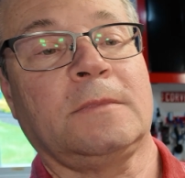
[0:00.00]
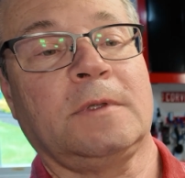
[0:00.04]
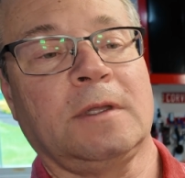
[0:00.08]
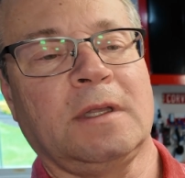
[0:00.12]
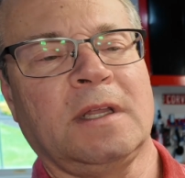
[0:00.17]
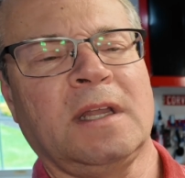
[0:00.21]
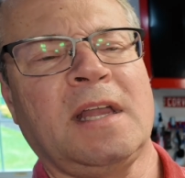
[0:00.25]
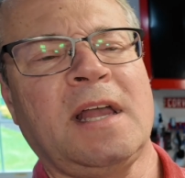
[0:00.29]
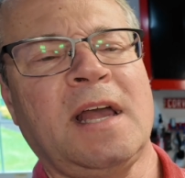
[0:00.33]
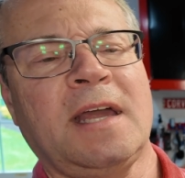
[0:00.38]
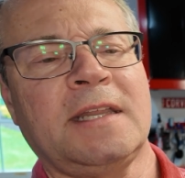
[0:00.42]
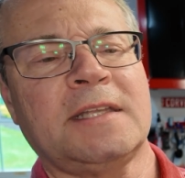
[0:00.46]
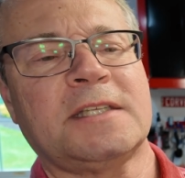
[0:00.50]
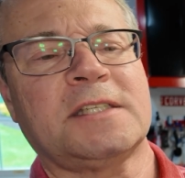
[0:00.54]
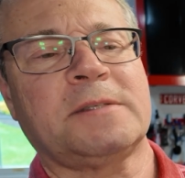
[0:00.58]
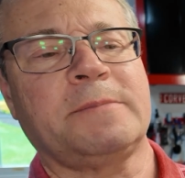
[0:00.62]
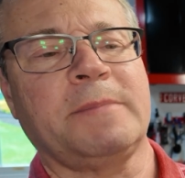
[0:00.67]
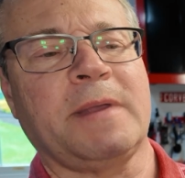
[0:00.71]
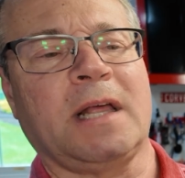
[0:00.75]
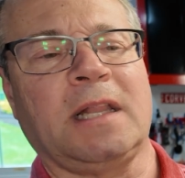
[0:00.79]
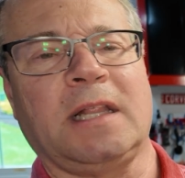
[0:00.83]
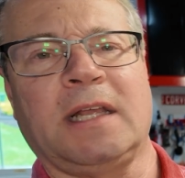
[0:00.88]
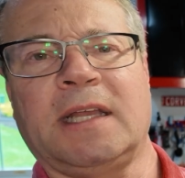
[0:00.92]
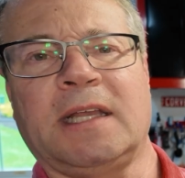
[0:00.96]
You can kind of
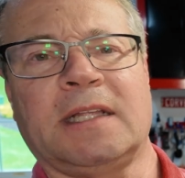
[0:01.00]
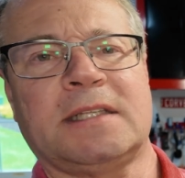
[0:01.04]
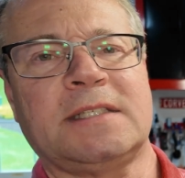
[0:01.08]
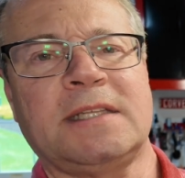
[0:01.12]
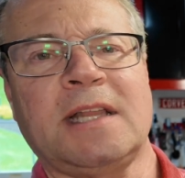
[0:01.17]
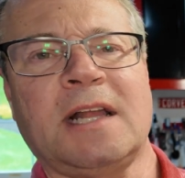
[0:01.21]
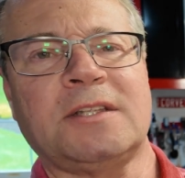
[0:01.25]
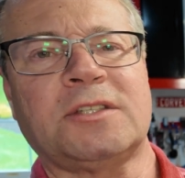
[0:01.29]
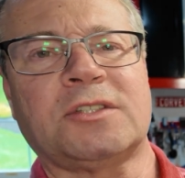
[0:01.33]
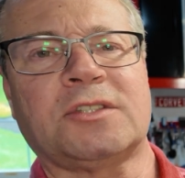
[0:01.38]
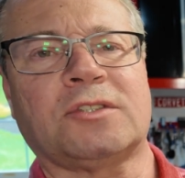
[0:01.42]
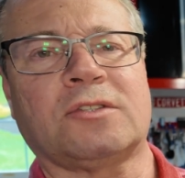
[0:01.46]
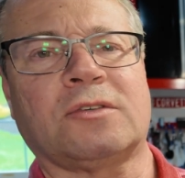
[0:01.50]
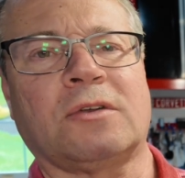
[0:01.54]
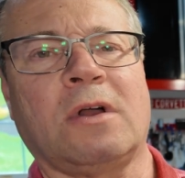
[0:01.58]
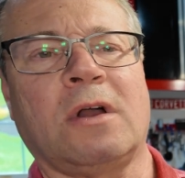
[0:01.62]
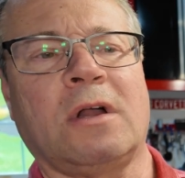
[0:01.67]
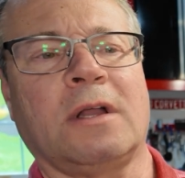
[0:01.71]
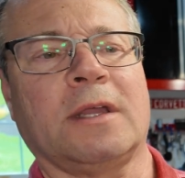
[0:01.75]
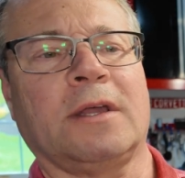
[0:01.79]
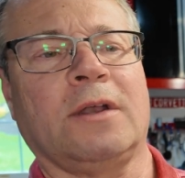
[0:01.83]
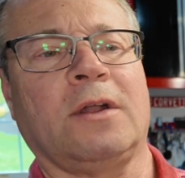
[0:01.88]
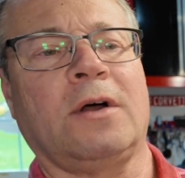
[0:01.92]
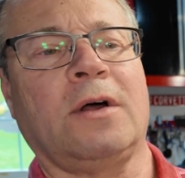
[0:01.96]
smell it. It's not
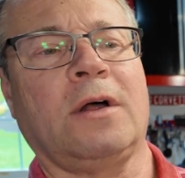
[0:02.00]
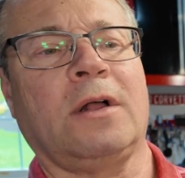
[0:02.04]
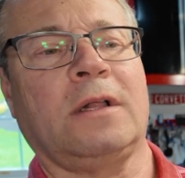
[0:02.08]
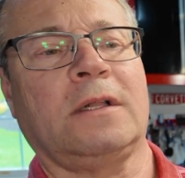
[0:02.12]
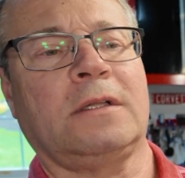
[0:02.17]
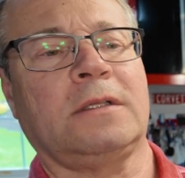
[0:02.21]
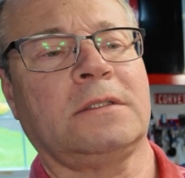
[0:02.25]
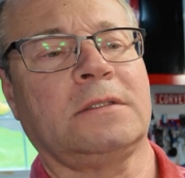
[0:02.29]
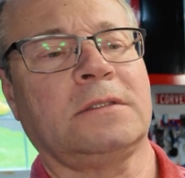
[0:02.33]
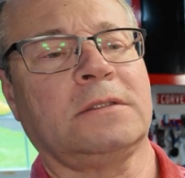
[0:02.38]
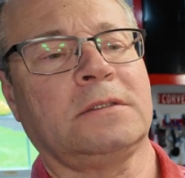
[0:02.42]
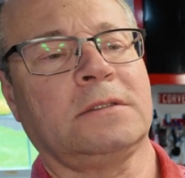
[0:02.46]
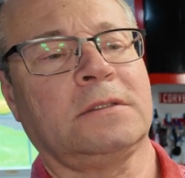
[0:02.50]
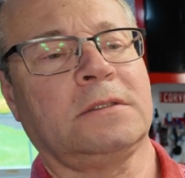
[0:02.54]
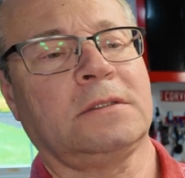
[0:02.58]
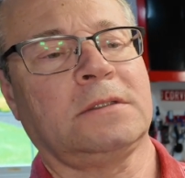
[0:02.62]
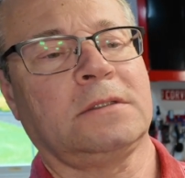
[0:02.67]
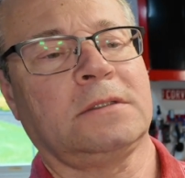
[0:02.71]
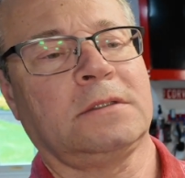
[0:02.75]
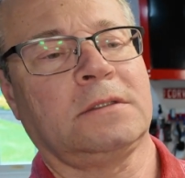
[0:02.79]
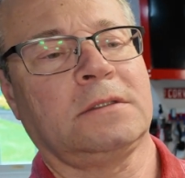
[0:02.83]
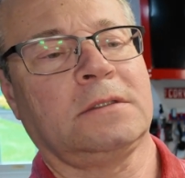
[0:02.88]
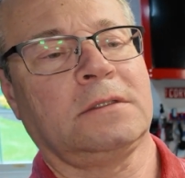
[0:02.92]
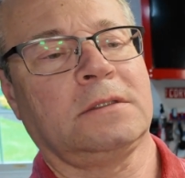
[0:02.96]
strong at all.
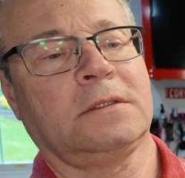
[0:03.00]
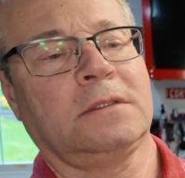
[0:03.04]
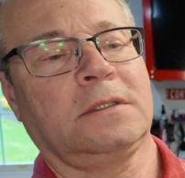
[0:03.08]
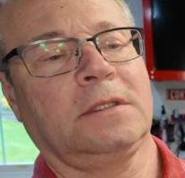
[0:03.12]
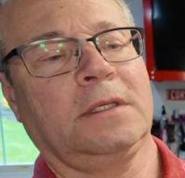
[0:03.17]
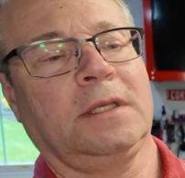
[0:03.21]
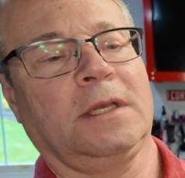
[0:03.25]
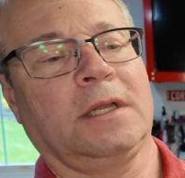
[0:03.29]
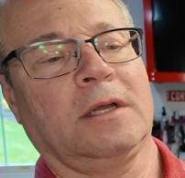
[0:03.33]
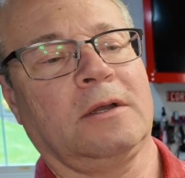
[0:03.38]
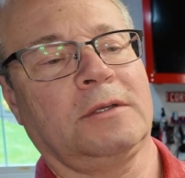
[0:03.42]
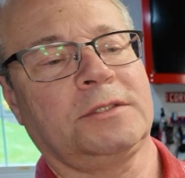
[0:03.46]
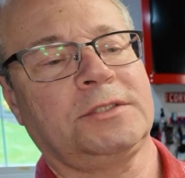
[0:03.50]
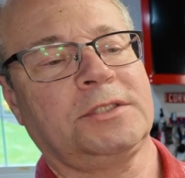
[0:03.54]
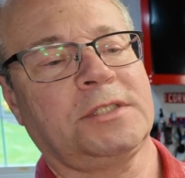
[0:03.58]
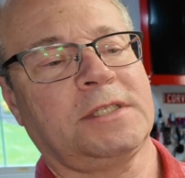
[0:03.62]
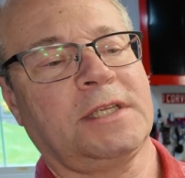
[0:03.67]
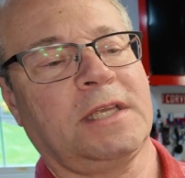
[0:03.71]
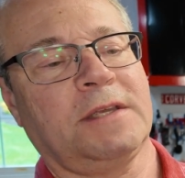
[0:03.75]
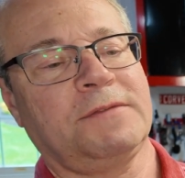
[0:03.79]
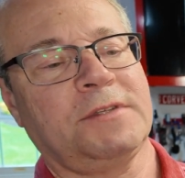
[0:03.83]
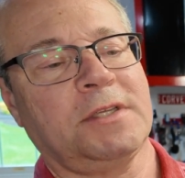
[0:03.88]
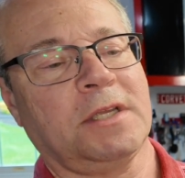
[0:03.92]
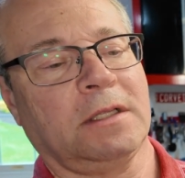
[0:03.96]
You know, it
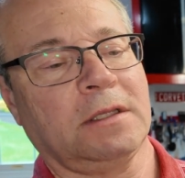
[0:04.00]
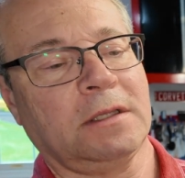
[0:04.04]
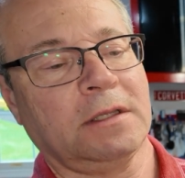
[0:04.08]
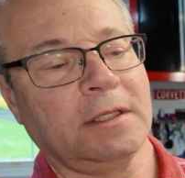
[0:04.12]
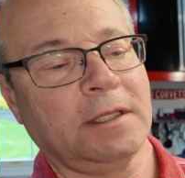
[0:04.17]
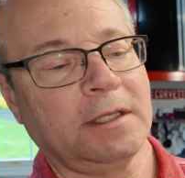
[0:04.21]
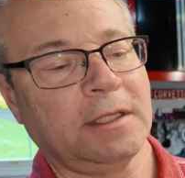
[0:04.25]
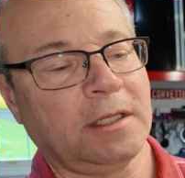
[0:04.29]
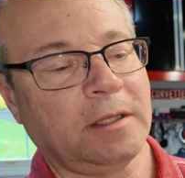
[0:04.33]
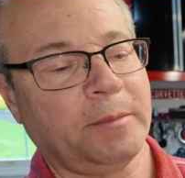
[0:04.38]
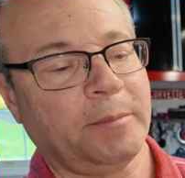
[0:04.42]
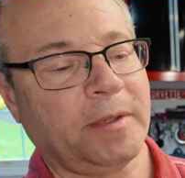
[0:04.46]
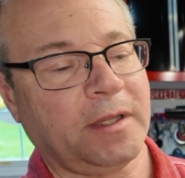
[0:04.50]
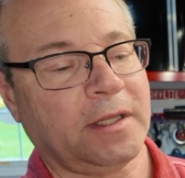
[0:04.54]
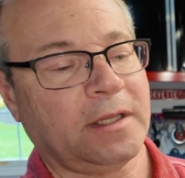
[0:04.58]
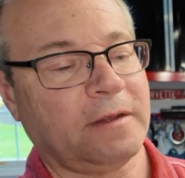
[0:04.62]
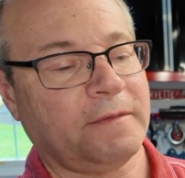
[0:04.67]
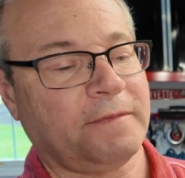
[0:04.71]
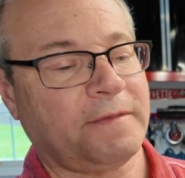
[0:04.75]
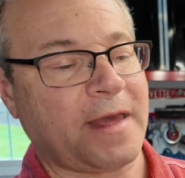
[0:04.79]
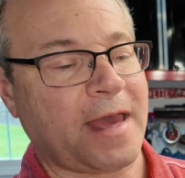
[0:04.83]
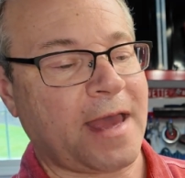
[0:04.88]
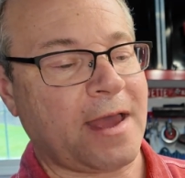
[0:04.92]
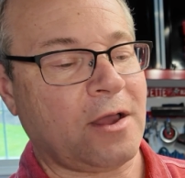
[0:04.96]
just gives you a little bit
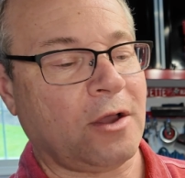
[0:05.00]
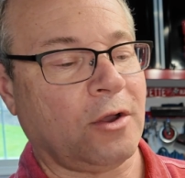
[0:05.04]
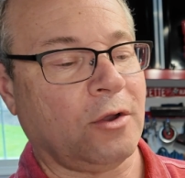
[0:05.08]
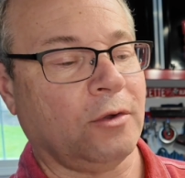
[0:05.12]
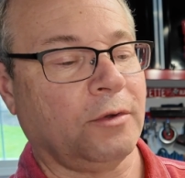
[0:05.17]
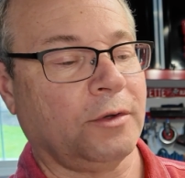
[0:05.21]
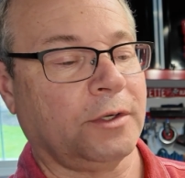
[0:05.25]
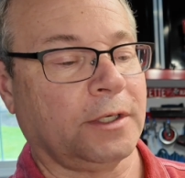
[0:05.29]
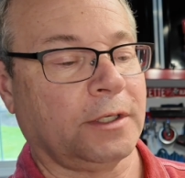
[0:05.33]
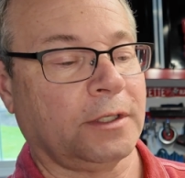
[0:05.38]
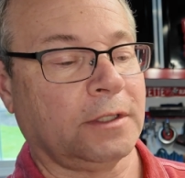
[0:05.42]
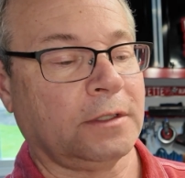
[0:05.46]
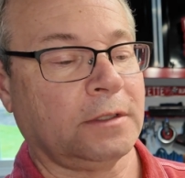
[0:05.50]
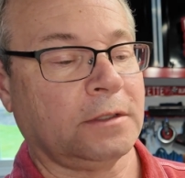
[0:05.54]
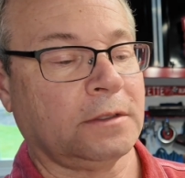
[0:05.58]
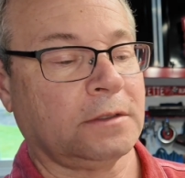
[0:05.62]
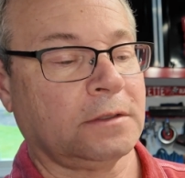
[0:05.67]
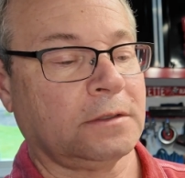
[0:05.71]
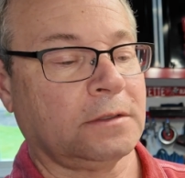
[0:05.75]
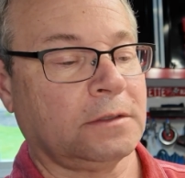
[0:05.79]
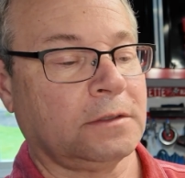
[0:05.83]
of that odor.